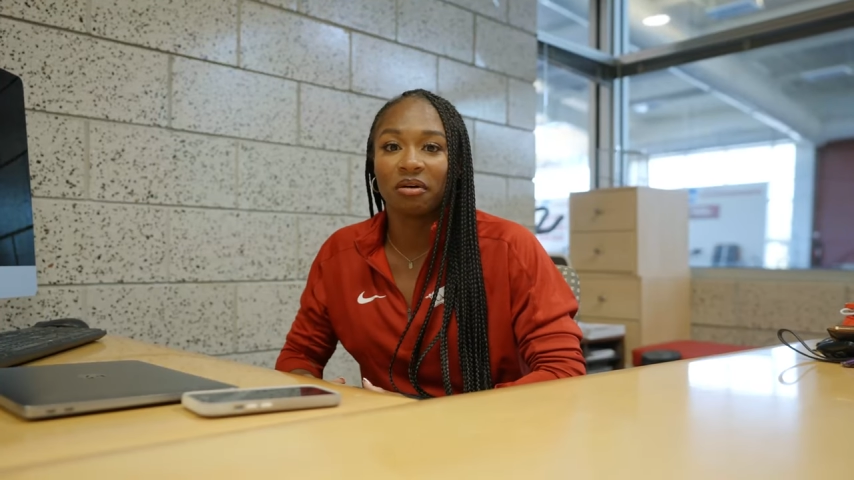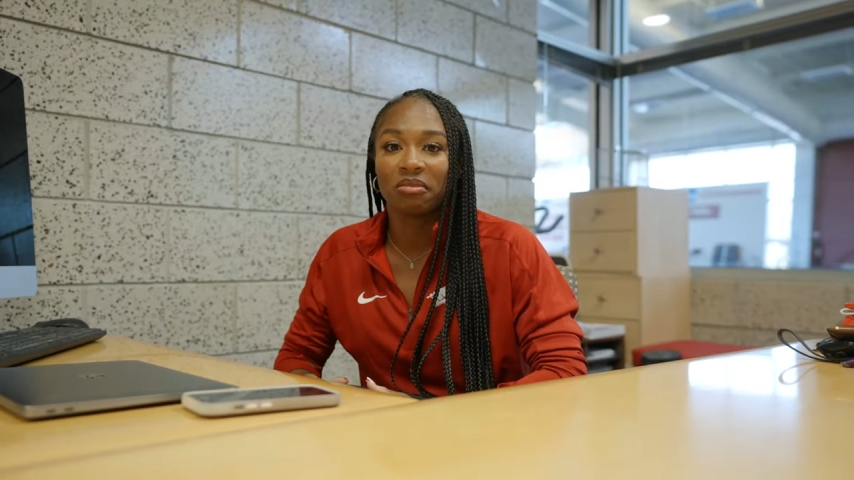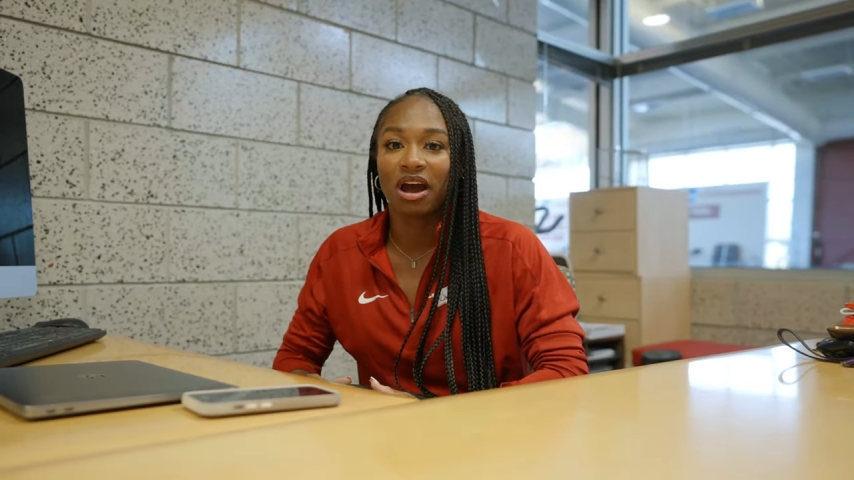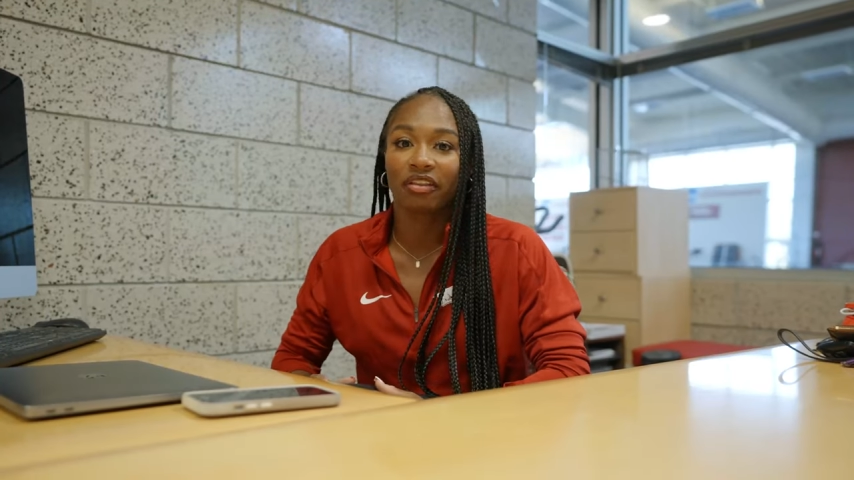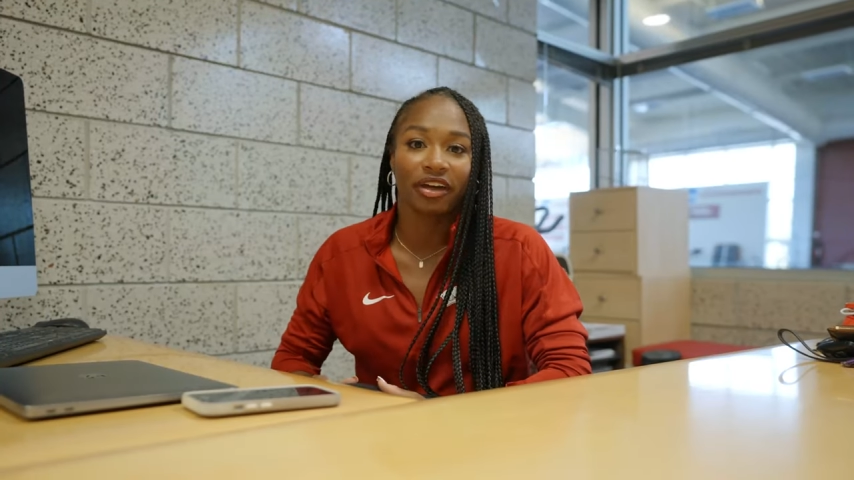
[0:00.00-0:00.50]

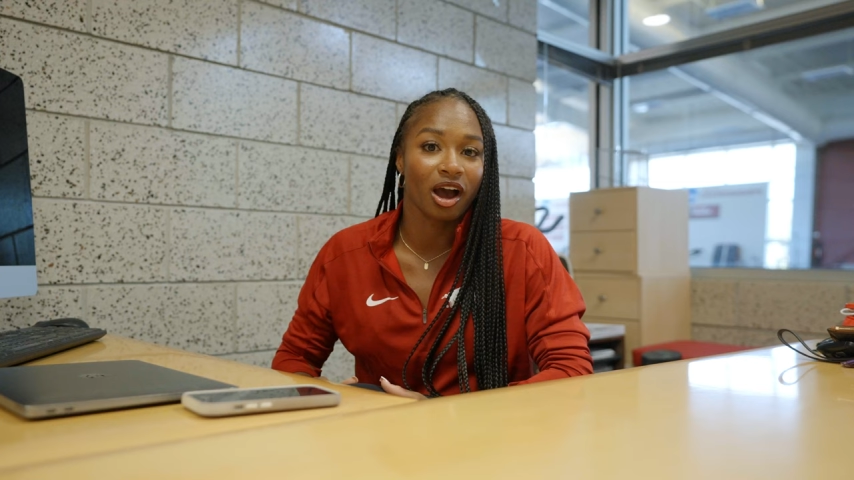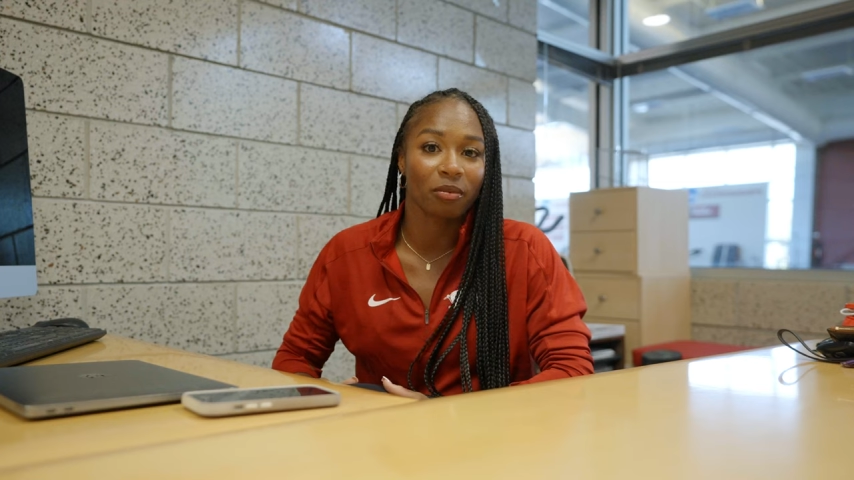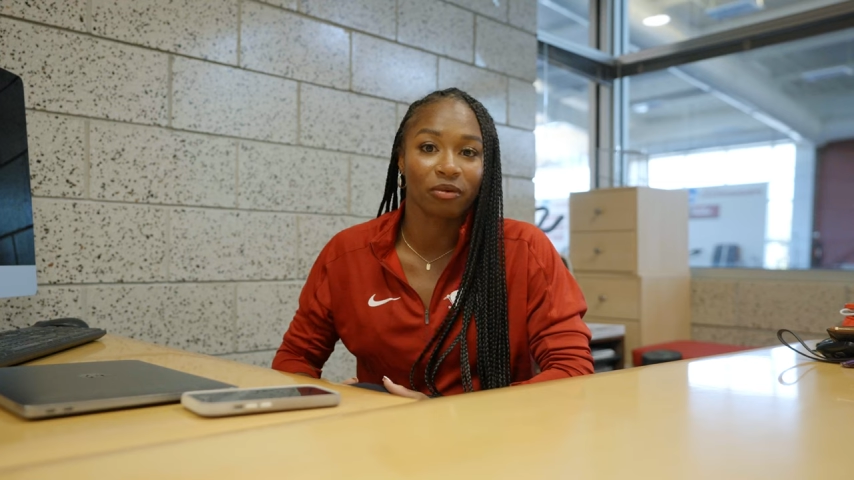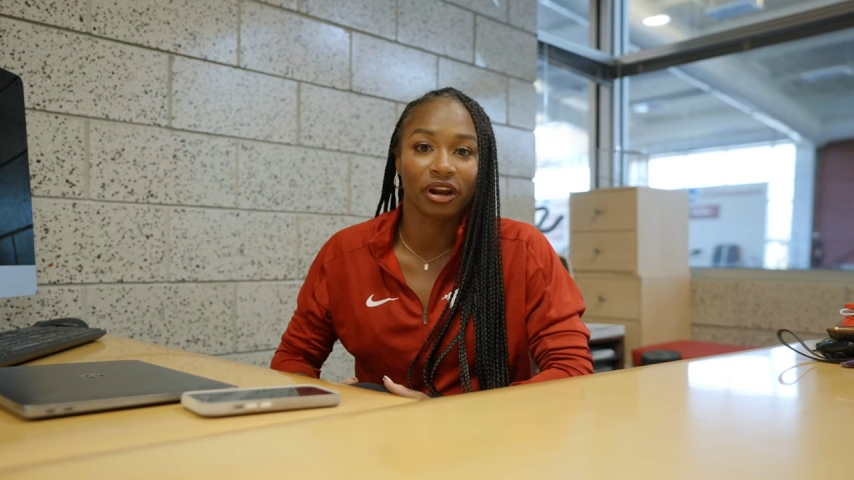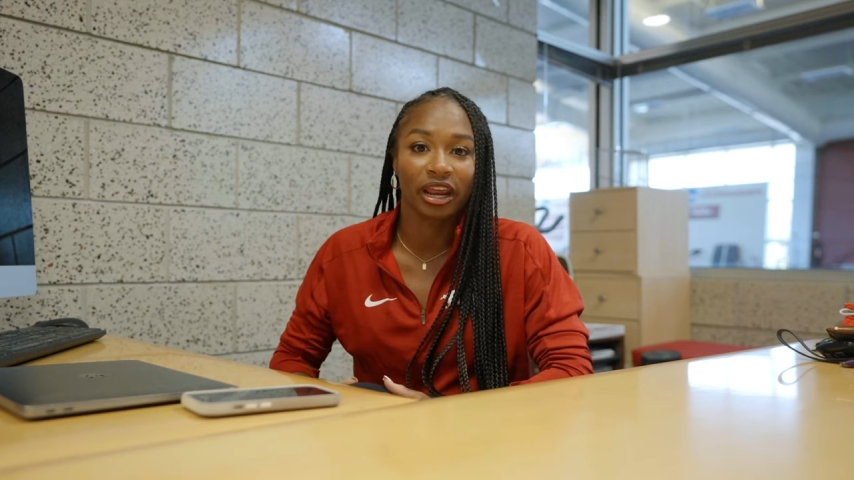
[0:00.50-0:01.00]
how they
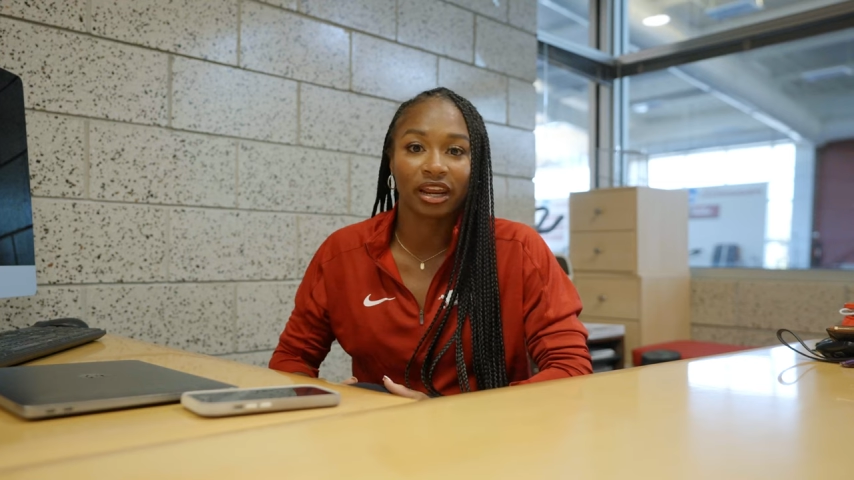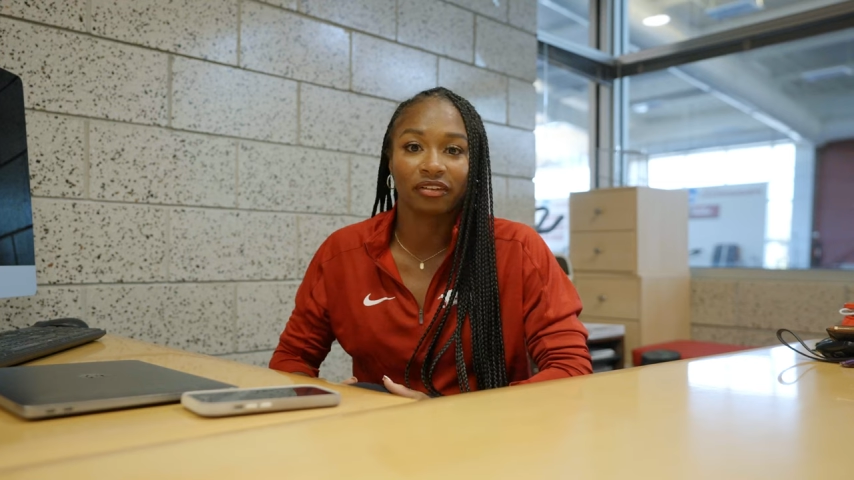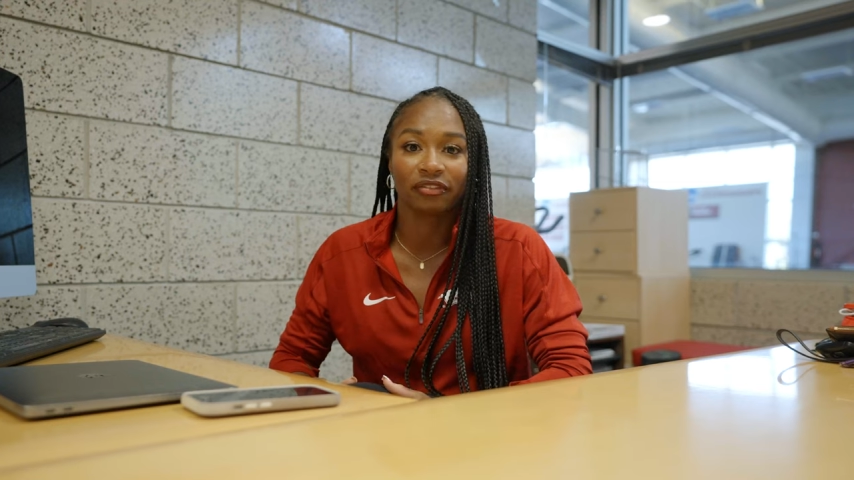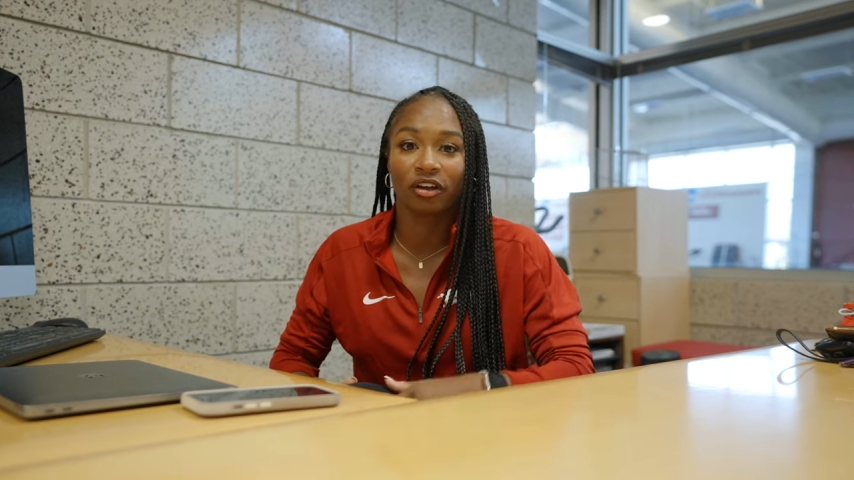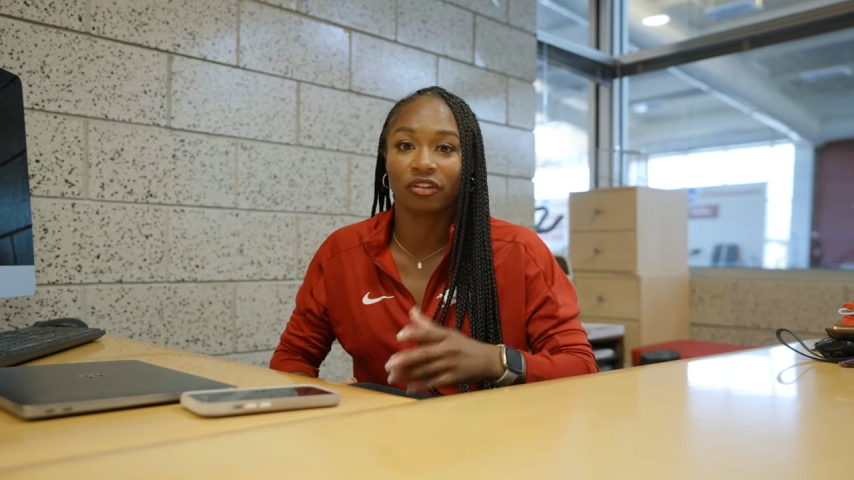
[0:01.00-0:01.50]
operate
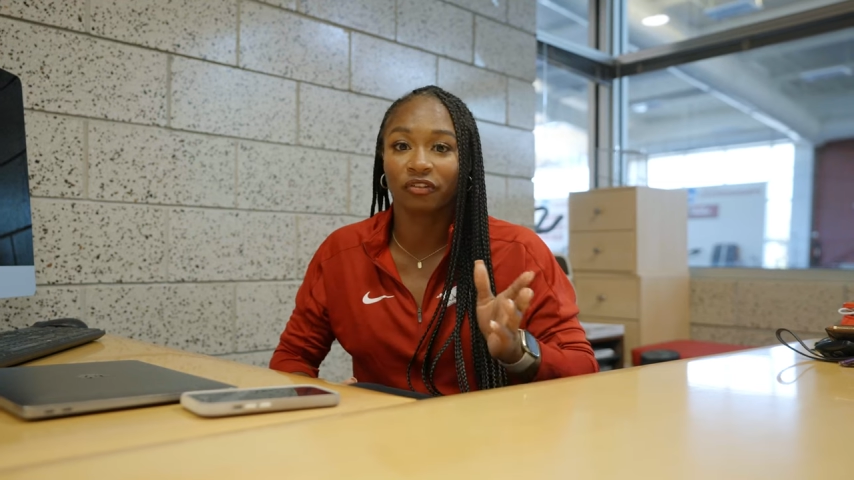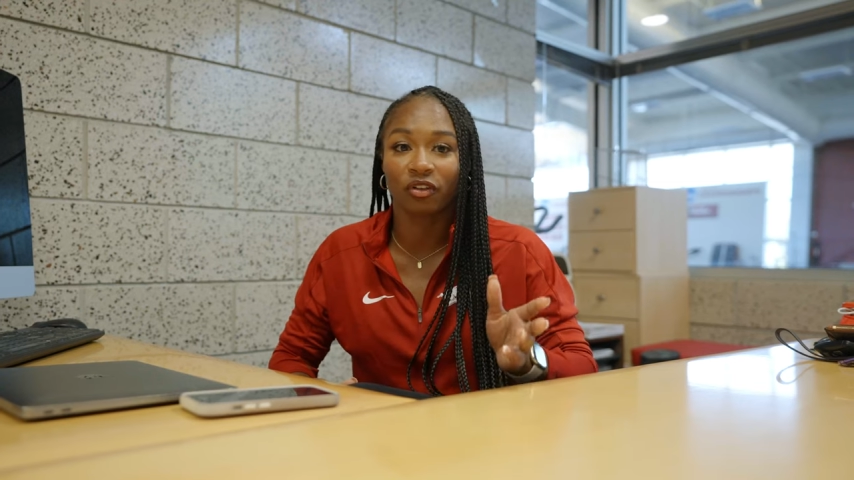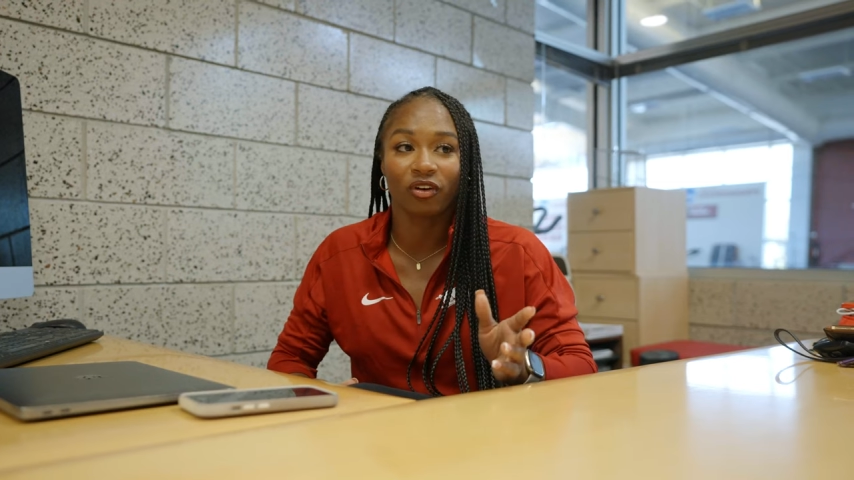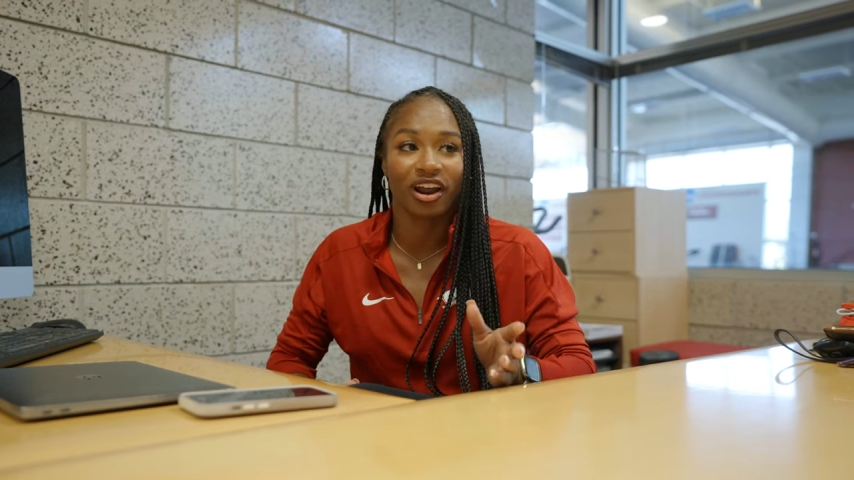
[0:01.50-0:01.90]
on the floor,